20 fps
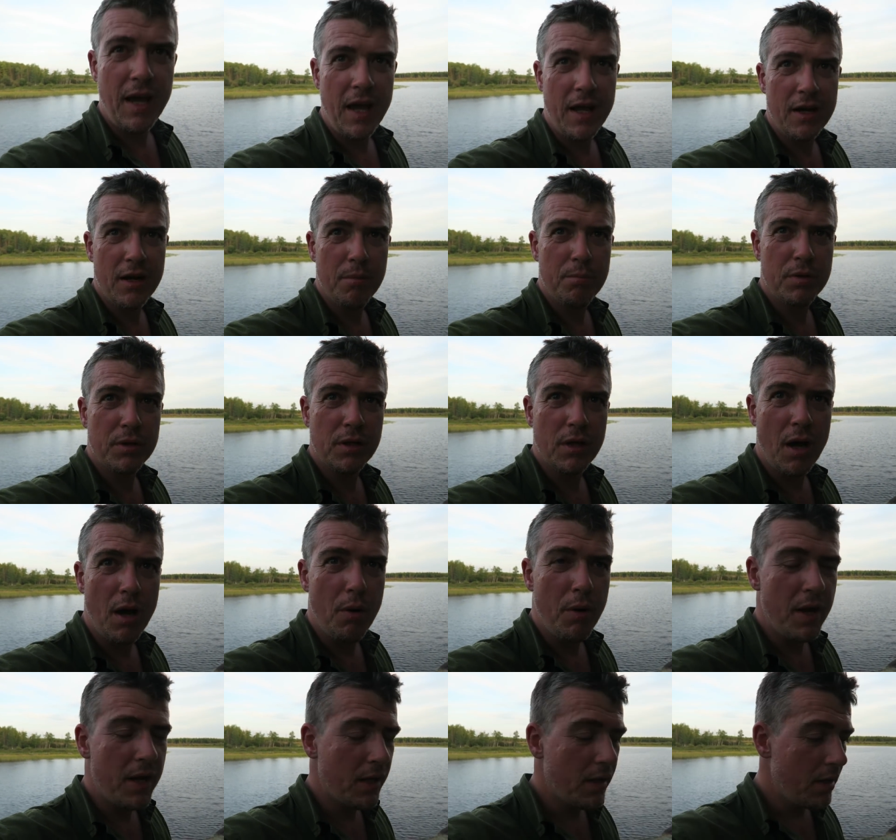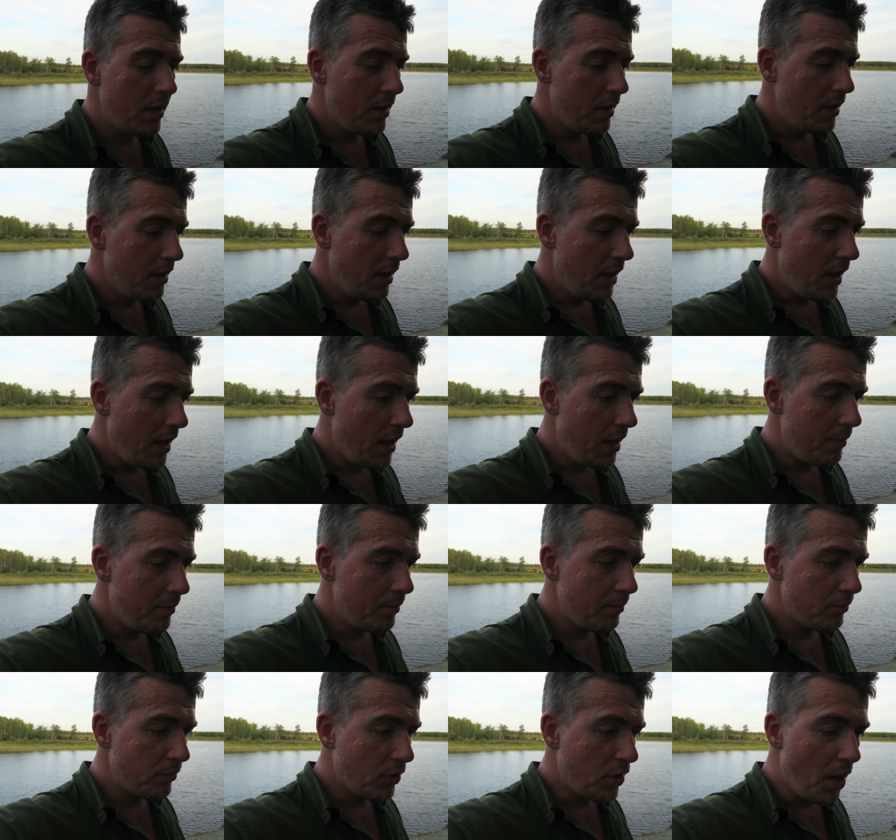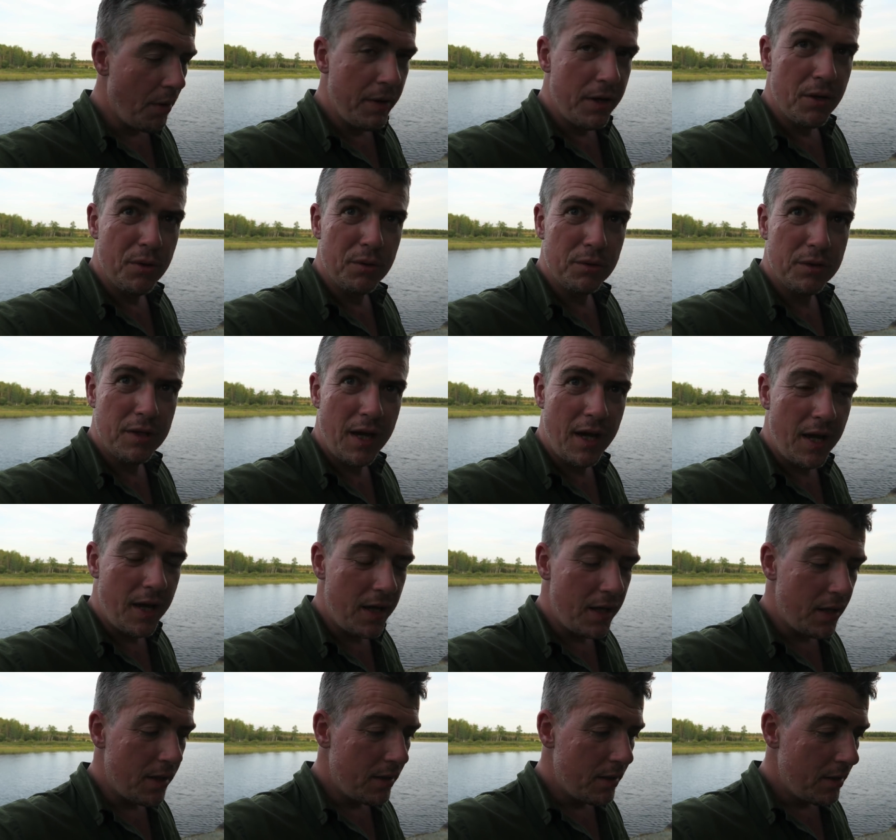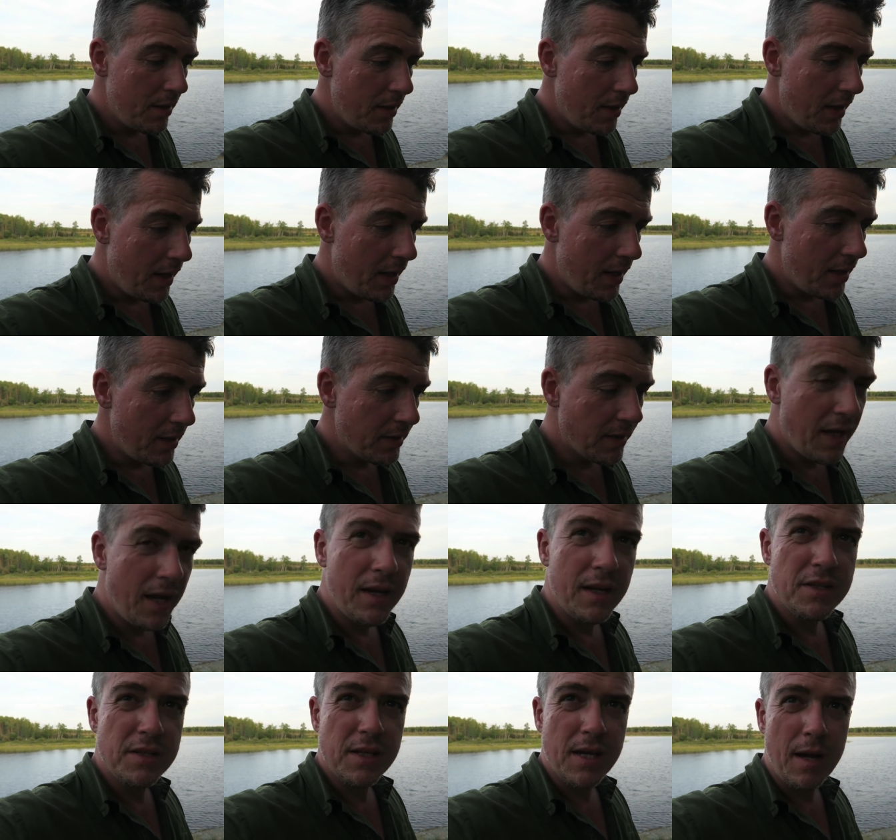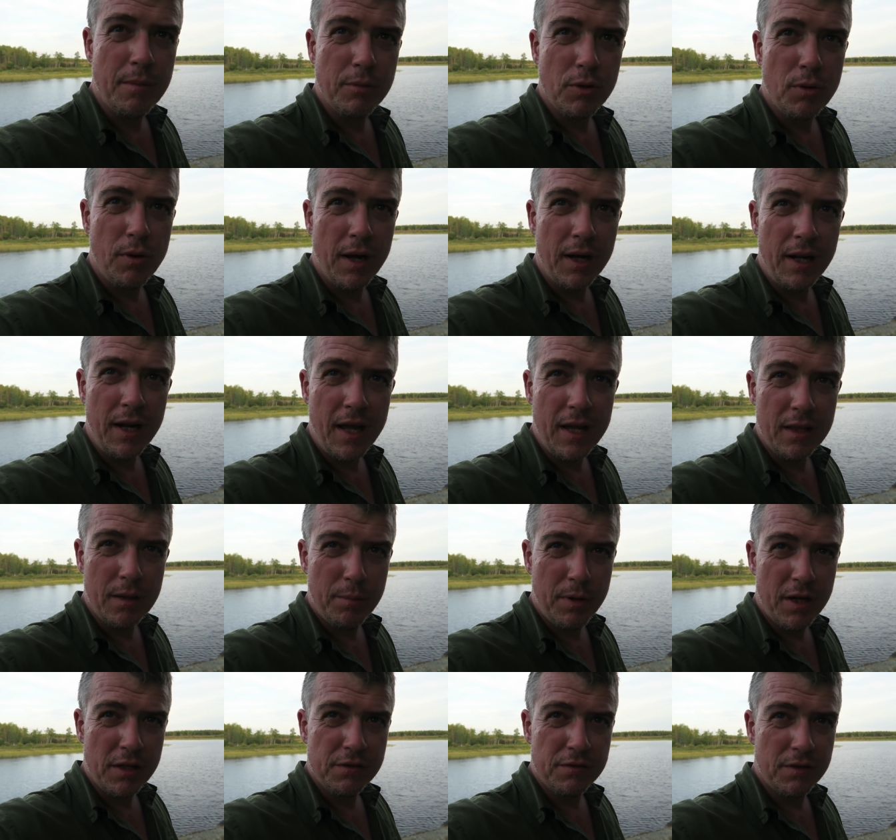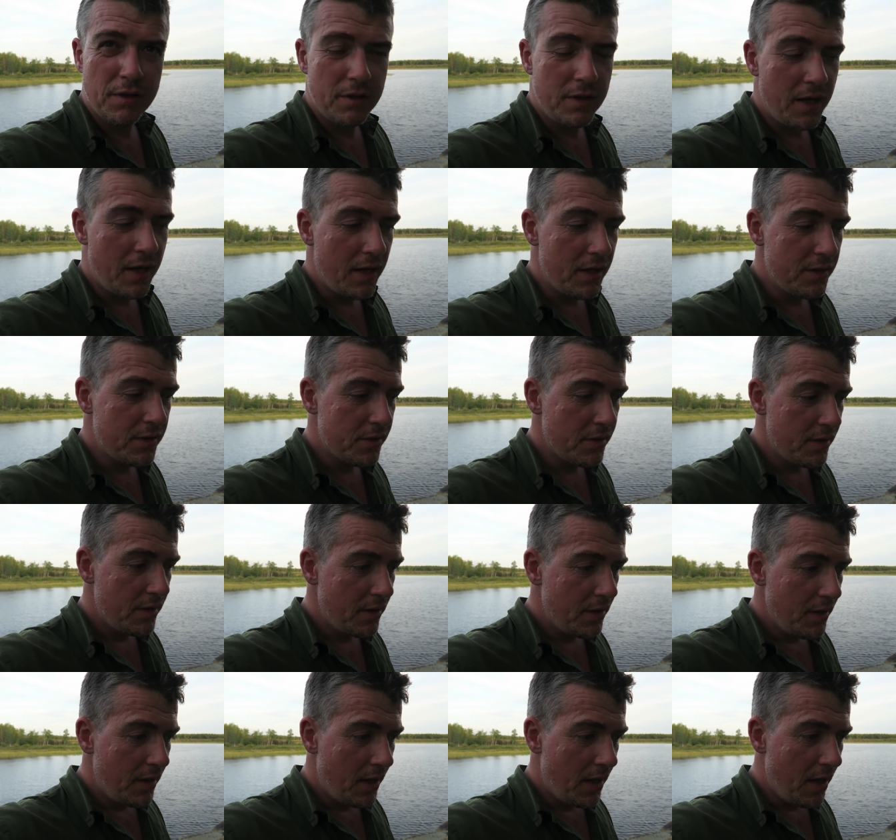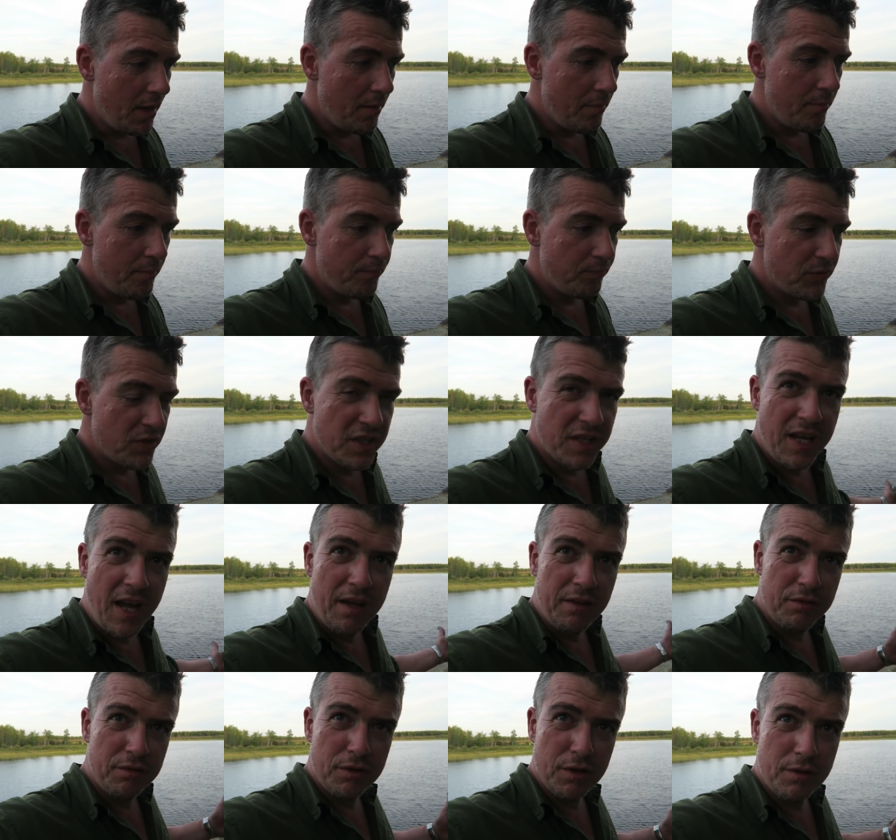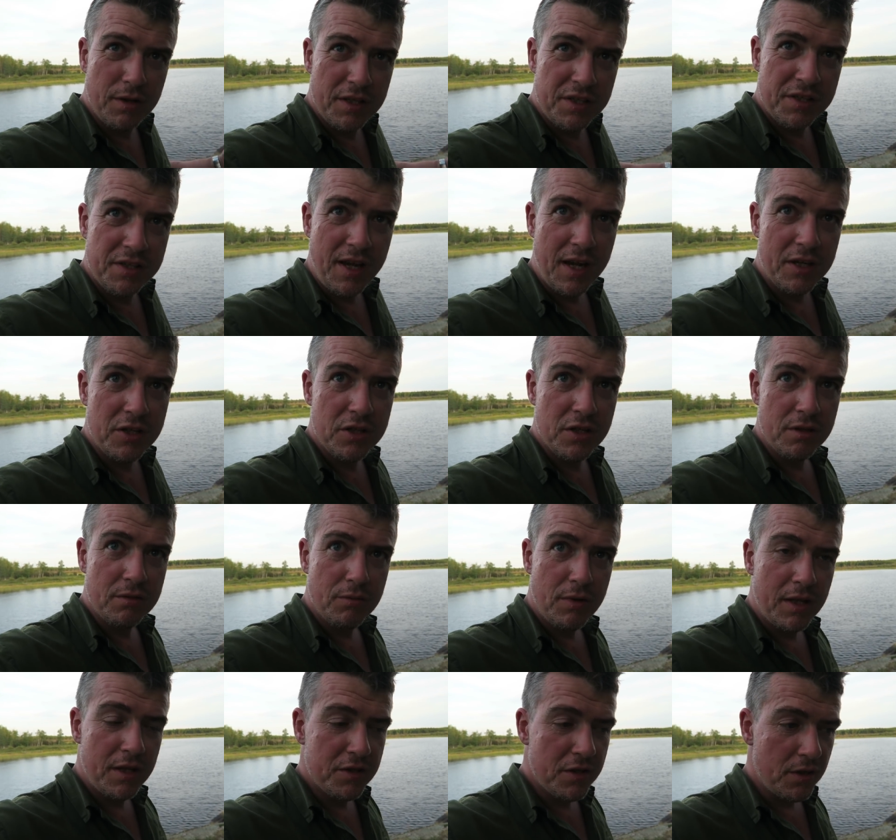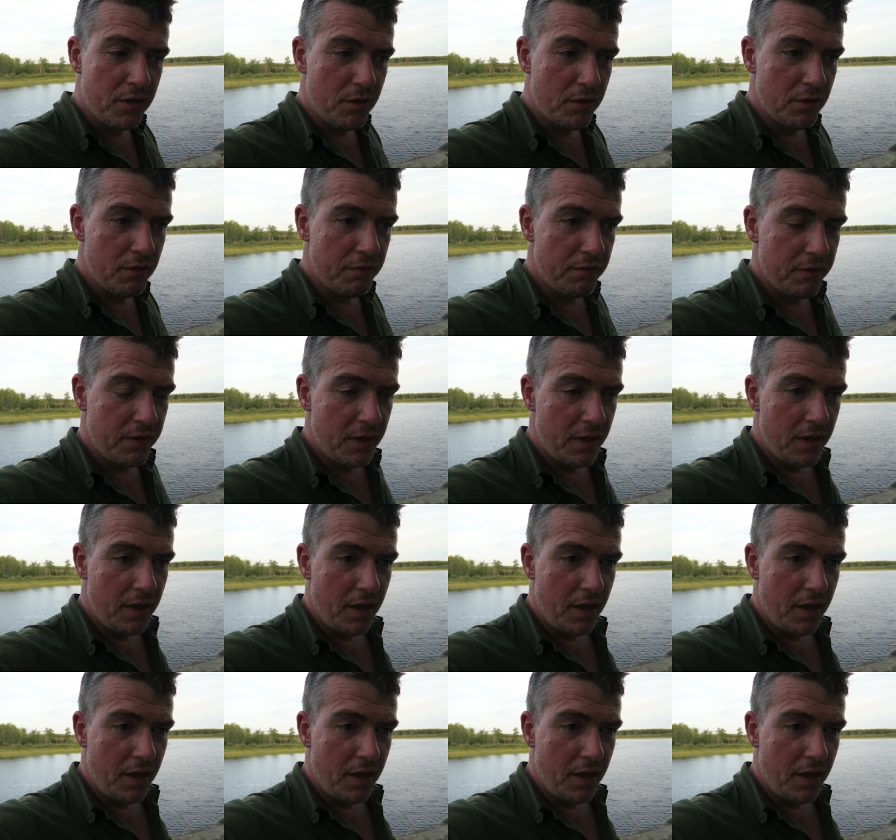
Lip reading: getting up and going, going all day and getting into camp quite late the past few days, to get through this section where there's a lot of